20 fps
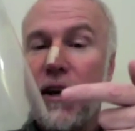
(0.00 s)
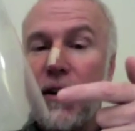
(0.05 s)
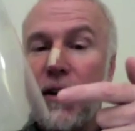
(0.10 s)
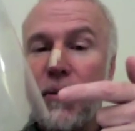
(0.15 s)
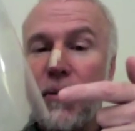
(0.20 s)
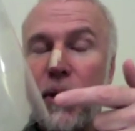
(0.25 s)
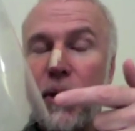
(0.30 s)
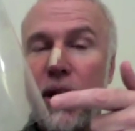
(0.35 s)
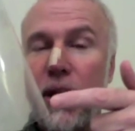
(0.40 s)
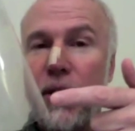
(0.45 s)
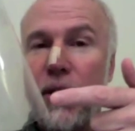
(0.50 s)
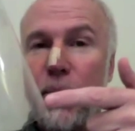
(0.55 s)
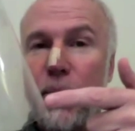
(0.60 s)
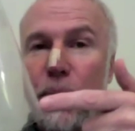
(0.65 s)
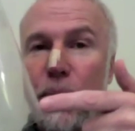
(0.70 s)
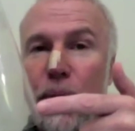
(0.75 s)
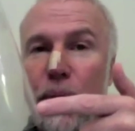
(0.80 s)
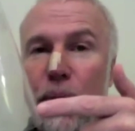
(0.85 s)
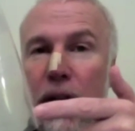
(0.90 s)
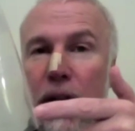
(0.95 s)
The minute you
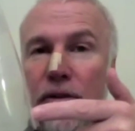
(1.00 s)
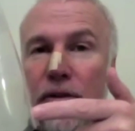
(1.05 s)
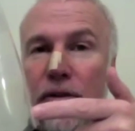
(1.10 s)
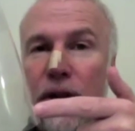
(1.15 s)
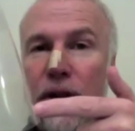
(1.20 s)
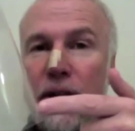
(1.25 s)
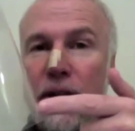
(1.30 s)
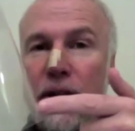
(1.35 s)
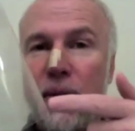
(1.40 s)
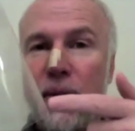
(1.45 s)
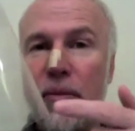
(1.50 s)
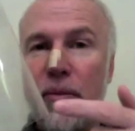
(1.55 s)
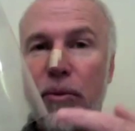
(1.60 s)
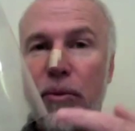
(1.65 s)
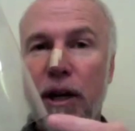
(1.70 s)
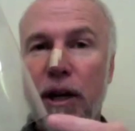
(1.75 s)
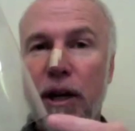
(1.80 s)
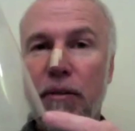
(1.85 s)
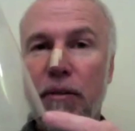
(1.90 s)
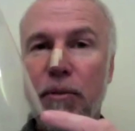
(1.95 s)
penetrate the
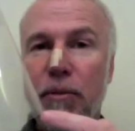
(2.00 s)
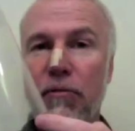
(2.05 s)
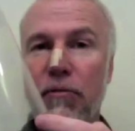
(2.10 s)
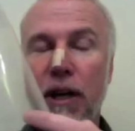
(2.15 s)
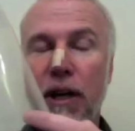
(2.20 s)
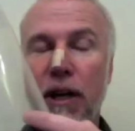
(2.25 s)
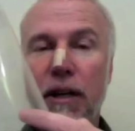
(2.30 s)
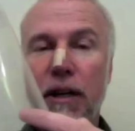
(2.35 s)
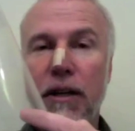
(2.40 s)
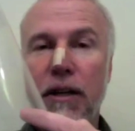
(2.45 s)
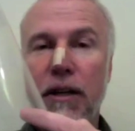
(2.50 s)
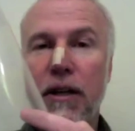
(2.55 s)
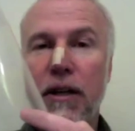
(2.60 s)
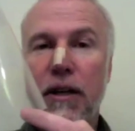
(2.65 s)
membrane and move in,